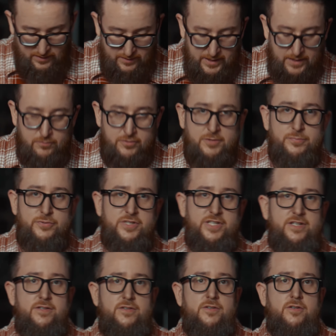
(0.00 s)
And that will
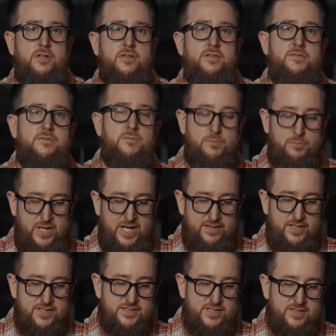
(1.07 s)
complete your
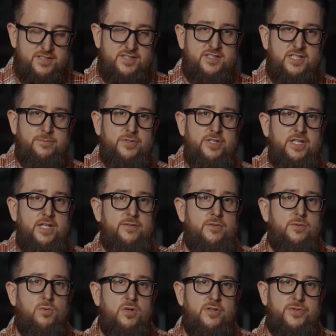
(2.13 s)
maintenance and disassembly of
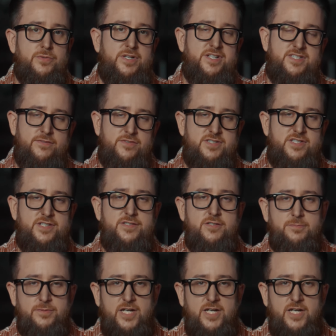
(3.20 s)
the 103 762